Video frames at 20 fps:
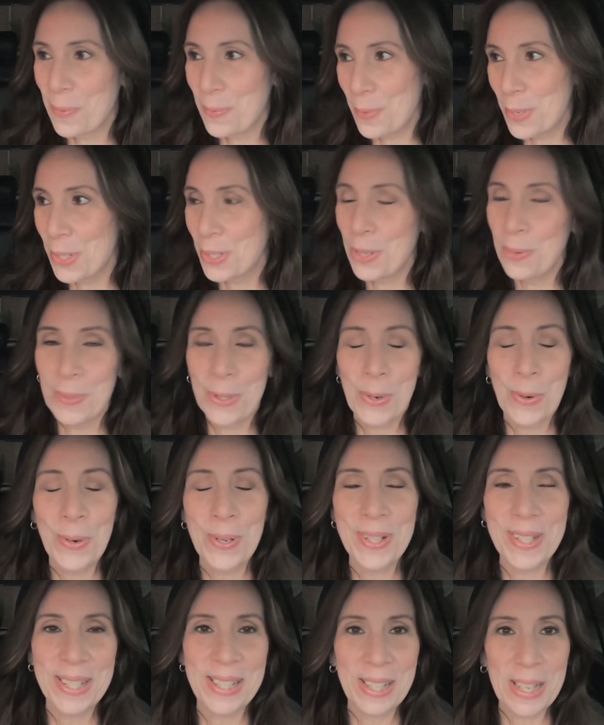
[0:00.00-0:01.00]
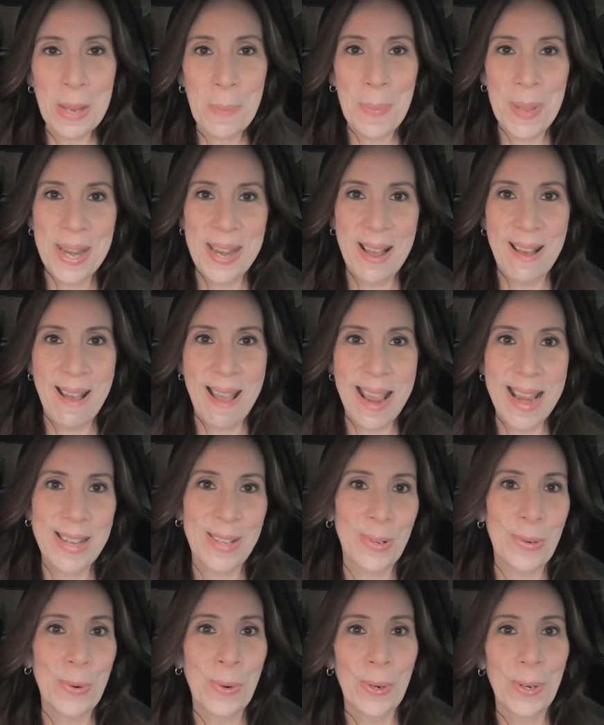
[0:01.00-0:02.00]
when she was going to sleep at
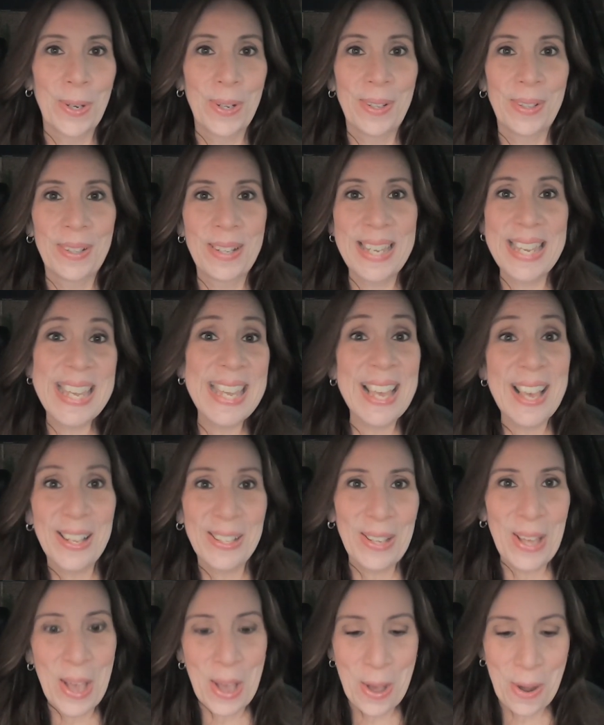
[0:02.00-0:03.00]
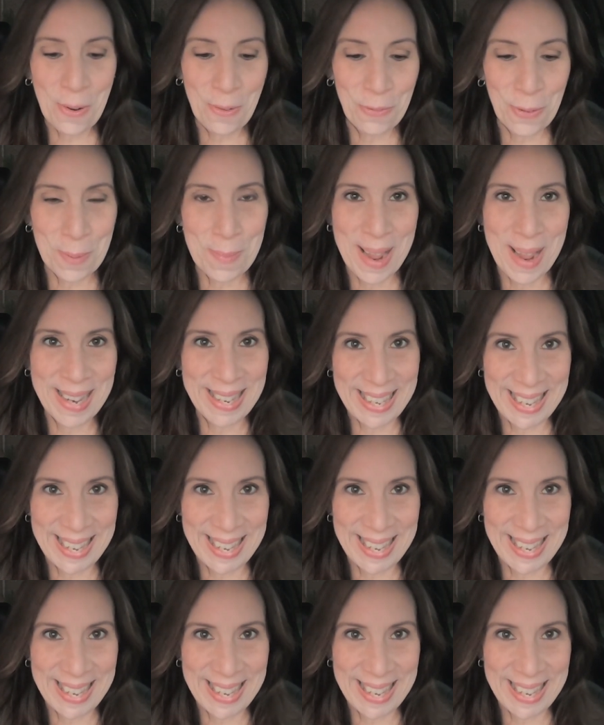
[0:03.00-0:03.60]
night, or ELO for my